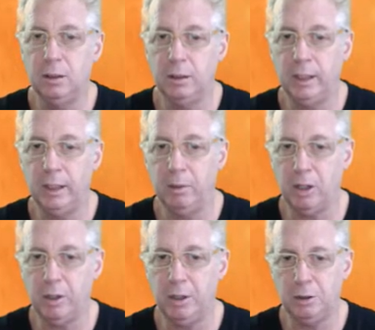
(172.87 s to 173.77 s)
We're
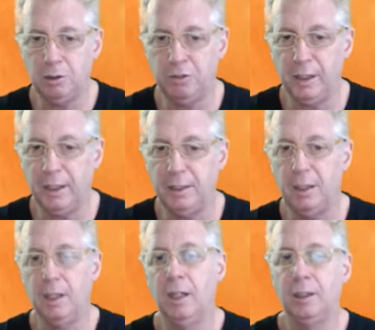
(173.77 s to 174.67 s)
going to find
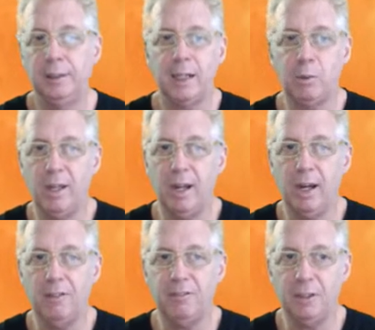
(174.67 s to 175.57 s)
that we
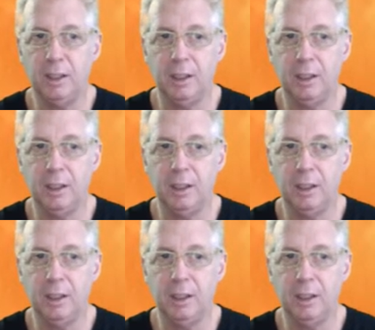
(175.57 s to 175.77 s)
have a